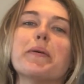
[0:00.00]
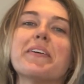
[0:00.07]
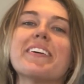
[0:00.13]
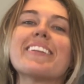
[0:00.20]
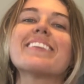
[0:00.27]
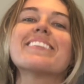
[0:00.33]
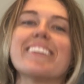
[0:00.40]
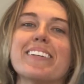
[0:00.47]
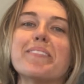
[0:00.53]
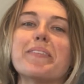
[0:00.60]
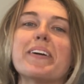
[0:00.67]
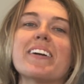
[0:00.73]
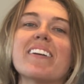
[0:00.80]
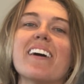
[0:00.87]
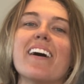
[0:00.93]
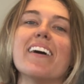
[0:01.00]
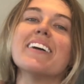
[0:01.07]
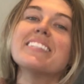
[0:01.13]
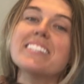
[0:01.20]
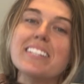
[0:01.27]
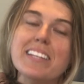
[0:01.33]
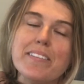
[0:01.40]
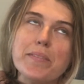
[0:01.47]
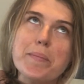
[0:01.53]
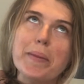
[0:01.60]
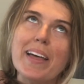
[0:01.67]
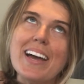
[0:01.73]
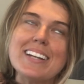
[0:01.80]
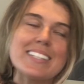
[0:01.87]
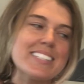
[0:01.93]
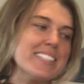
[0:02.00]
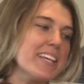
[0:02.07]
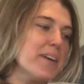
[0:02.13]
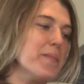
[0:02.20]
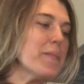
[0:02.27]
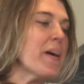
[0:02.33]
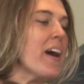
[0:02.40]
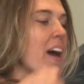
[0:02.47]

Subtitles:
bullet, didn't work at all. It didn't even blend. So